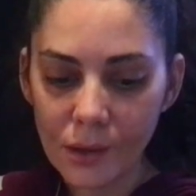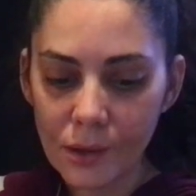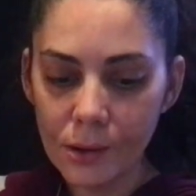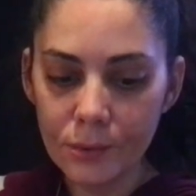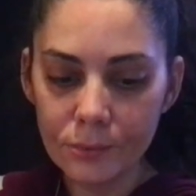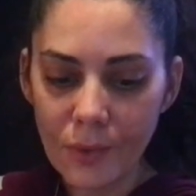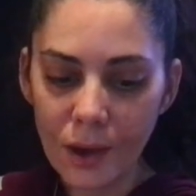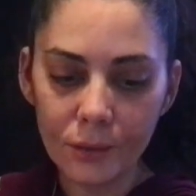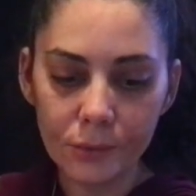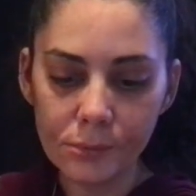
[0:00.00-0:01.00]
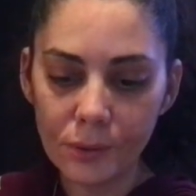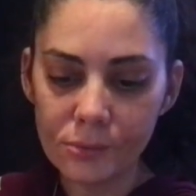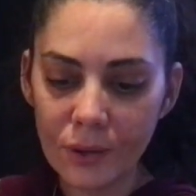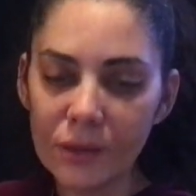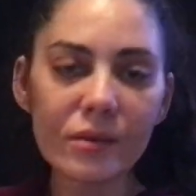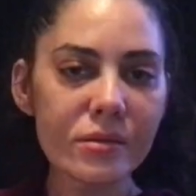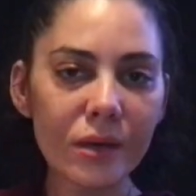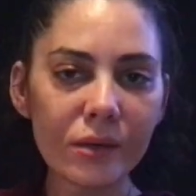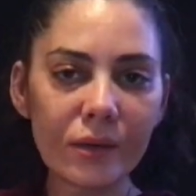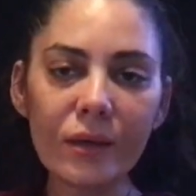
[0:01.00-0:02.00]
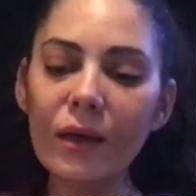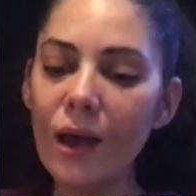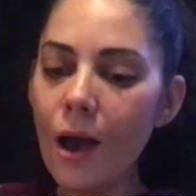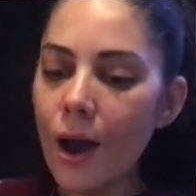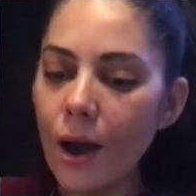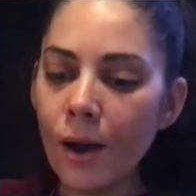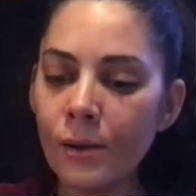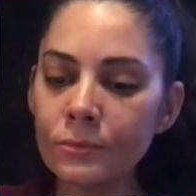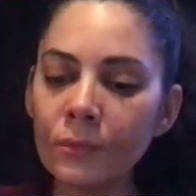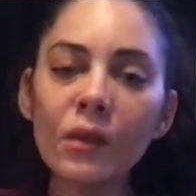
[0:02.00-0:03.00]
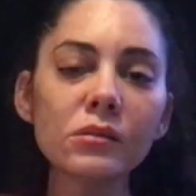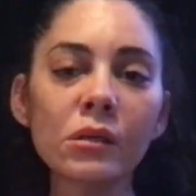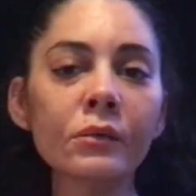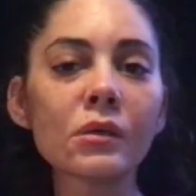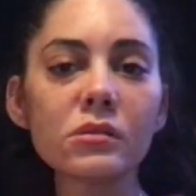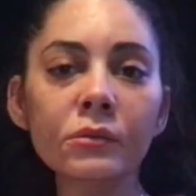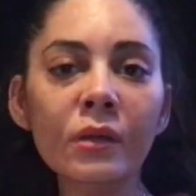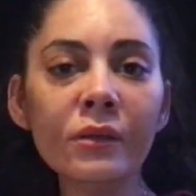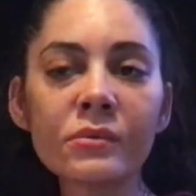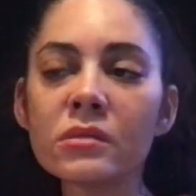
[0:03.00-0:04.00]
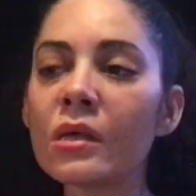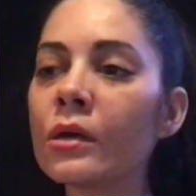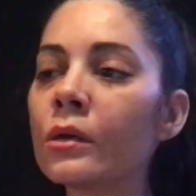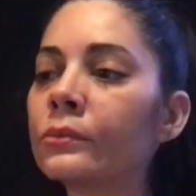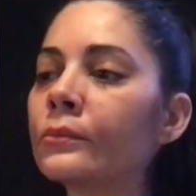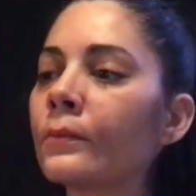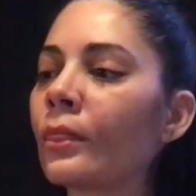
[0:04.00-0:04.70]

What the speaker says: burp there. Sorry. So anyway, she would leave us there,